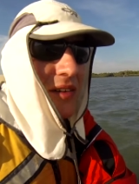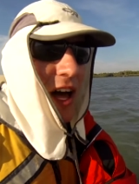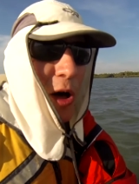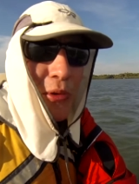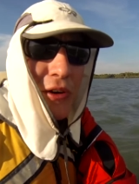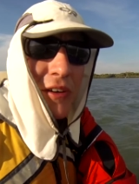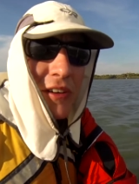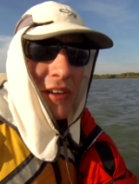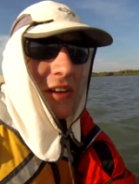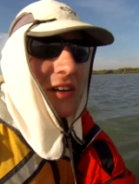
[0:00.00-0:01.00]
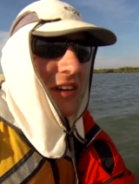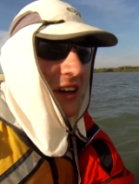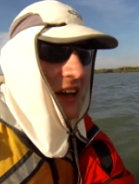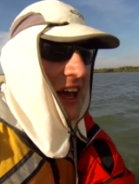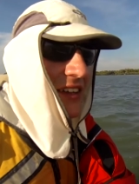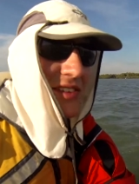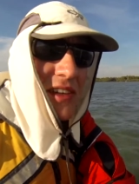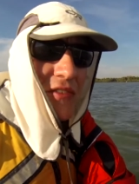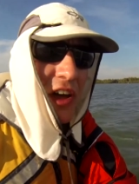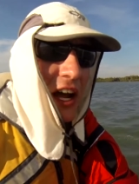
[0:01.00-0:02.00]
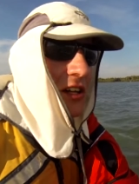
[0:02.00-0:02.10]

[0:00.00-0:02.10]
helper and see if that